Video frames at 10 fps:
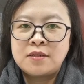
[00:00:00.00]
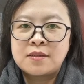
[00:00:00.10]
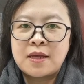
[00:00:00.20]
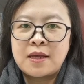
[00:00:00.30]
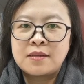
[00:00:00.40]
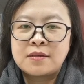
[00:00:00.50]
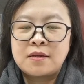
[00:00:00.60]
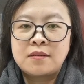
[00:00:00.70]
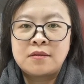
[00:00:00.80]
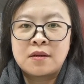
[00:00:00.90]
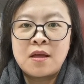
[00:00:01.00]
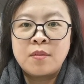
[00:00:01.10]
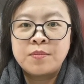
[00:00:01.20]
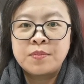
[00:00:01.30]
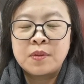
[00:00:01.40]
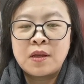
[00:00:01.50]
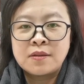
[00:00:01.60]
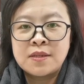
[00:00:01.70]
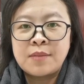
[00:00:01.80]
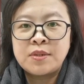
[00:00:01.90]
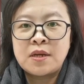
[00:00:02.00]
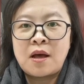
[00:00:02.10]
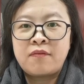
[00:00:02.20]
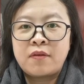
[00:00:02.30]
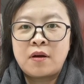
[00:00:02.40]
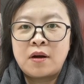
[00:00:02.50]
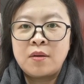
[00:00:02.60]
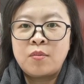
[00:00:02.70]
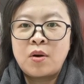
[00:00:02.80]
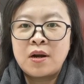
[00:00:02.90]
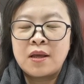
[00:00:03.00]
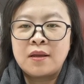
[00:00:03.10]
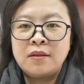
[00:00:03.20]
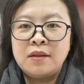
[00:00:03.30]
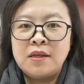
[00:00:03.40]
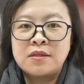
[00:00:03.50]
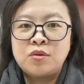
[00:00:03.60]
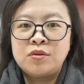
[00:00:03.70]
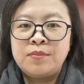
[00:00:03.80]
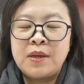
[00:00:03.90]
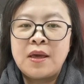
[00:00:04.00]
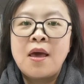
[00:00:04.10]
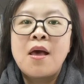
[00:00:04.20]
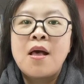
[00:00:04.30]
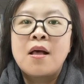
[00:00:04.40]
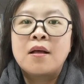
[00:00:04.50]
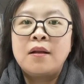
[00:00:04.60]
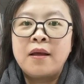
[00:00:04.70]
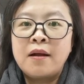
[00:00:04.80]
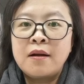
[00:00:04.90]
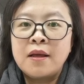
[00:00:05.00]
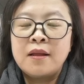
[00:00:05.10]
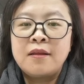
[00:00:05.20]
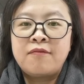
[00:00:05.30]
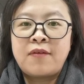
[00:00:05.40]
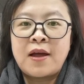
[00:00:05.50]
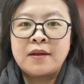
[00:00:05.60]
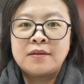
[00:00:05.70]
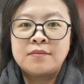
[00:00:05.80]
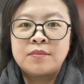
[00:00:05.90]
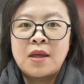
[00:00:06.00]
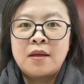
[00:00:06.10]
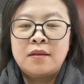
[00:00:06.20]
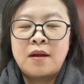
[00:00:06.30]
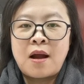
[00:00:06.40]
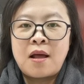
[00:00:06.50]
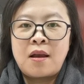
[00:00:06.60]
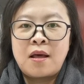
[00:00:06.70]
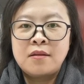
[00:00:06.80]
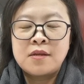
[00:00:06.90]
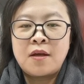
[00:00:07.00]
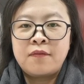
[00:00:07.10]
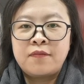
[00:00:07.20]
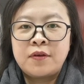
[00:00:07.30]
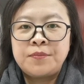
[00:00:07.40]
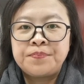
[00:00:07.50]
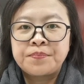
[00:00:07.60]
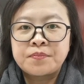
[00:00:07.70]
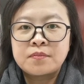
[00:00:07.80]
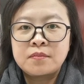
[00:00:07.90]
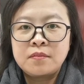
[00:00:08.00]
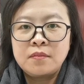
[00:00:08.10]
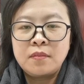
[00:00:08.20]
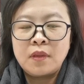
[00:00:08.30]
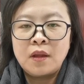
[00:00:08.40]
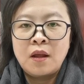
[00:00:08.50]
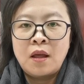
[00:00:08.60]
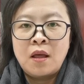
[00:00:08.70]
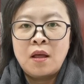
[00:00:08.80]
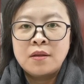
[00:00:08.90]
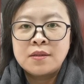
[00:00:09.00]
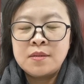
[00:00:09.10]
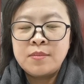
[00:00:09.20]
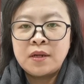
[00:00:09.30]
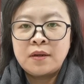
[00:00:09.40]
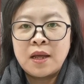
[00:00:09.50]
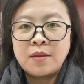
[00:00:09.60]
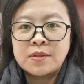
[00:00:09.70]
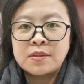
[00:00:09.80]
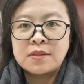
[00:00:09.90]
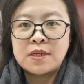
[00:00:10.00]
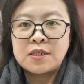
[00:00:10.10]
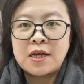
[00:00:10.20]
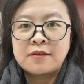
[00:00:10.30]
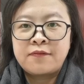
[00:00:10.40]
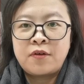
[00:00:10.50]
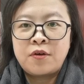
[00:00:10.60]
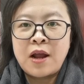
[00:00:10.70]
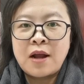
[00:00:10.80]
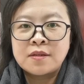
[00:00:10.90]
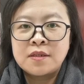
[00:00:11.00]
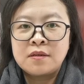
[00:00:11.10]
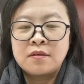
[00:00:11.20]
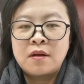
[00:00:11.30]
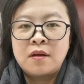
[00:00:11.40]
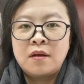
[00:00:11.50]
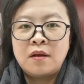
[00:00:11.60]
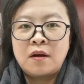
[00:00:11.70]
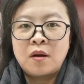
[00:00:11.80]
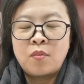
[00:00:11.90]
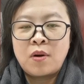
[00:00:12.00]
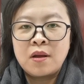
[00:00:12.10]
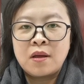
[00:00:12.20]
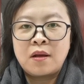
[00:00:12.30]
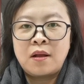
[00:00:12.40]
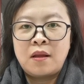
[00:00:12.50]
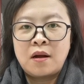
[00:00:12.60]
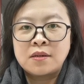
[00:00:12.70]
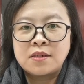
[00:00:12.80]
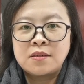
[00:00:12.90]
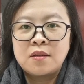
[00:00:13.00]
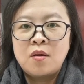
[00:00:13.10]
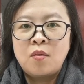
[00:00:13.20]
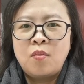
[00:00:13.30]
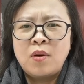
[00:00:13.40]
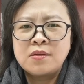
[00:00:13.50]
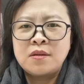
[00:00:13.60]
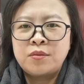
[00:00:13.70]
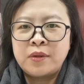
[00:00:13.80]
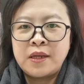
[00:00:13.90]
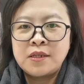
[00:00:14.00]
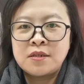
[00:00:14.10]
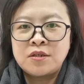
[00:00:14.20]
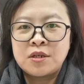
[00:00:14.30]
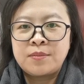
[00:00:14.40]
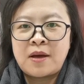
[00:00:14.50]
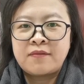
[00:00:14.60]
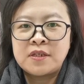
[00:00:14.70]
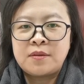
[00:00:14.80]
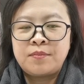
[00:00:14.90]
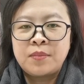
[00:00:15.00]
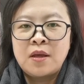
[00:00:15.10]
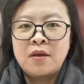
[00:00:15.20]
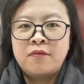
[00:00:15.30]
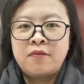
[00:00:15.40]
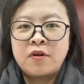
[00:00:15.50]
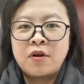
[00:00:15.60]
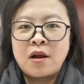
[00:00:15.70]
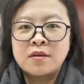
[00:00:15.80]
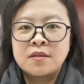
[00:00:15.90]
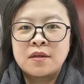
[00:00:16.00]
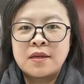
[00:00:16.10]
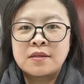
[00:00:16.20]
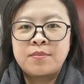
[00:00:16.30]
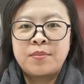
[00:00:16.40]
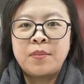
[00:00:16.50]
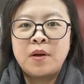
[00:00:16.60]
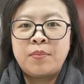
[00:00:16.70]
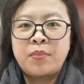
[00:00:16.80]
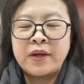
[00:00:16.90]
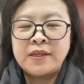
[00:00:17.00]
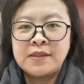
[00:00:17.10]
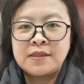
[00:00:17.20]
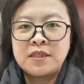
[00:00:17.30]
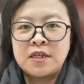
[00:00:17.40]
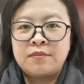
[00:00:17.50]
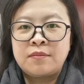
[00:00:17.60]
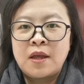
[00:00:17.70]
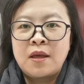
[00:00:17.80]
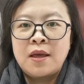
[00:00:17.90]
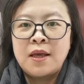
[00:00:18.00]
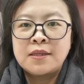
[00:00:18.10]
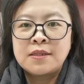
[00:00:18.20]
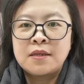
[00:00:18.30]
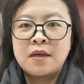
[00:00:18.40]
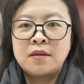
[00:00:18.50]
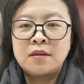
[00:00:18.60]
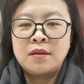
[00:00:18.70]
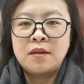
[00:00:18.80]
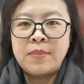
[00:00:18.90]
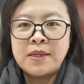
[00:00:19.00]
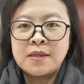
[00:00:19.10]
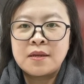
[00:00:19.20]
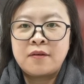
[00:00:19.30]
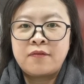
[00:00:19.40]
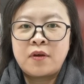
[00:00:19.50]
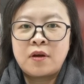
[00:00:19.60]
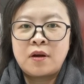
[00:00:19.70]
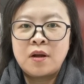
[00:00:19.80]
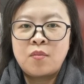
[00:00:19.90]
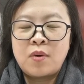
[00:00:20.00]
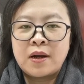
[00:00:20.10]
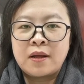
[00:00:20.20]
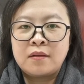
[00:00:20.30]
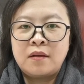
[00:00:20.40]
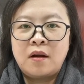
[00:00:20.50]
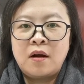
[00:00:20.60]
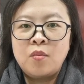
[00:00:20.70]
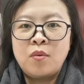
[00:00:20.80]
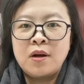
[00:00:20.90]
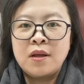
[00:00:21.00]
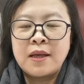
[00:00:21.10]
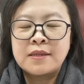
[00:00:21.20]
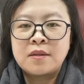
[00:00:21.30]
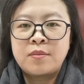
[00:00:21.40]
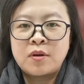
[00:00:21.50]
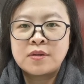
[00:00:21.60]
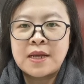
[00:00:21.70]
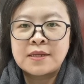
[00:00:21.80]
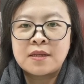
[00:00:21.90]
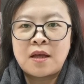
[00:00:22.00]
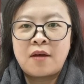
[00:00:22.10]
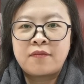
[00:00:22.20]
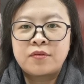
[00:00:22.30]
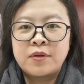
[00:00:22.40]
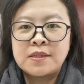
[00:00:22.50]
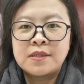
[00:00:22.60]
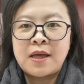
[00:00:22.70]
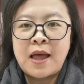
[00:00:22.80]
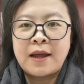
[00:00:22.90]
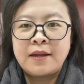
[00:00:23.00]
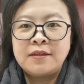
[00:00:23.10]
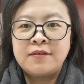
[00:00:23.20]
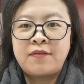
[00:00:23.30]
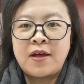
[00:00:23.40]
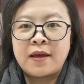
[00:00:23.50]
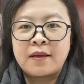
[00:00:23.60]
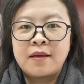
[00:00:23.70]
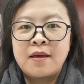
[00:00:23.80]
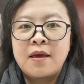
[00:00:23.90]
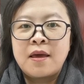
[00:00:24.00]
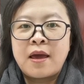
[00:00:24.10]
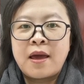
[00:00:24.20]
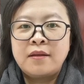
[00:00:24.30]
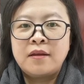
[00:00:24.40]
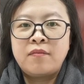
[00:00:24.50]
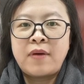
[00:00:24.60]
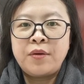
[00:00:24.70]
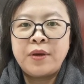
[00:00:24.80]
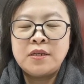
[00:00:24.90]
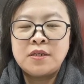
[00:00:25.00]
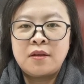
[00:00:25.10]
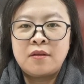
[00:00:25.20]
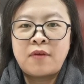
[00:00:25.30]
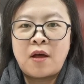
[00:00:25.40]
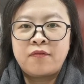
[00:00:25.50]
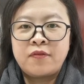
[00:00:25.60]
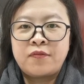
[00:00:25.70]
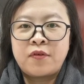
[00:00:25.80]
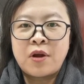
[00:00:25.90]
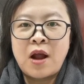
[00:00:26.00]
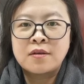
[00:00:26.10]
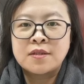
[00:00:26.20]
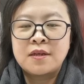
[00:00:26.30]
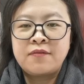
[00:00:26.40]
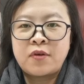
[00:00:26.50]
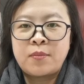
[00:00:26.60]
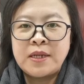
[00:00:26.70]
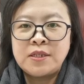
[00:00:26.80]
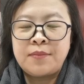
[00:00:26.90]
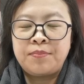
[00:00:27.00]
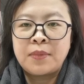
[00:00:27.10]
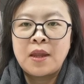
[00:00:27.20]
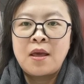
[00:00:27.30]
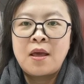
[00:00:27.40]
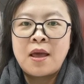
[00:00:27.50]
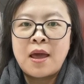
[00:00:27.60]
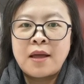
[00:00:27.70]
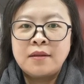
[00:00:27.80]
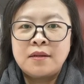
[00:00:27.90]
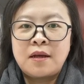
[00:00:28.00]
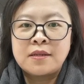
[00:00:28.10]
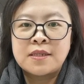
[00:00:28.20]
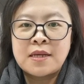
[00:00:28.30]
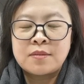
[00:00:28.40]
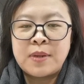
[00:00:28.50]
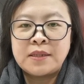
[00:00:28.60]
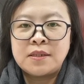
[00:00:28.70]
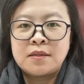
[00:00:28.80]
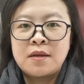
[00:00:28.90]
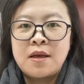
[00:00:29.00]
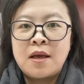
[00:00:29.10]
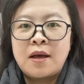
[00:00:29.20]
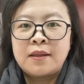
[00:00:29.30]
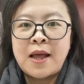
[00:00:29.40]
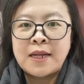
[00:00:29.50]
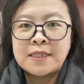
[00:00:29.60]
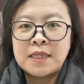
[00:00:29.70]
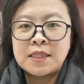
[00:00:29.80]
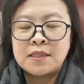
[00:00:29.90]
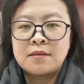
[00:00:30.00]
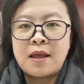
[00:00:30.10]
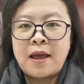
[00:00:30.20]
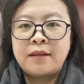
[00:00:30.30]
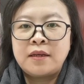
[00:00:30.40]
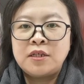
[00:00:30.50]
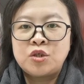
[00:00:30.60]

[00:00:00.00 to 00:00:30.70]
is the concept of early warning needs to be clearly defined. There are lots of similar names such as forecasting, early warning, alert. What's the relationship of them? Forecast is a prediction. It's the basic for early warning. Early warning is the process of risk identify and the evaluation of forecast information, and the assessment, analysis, and the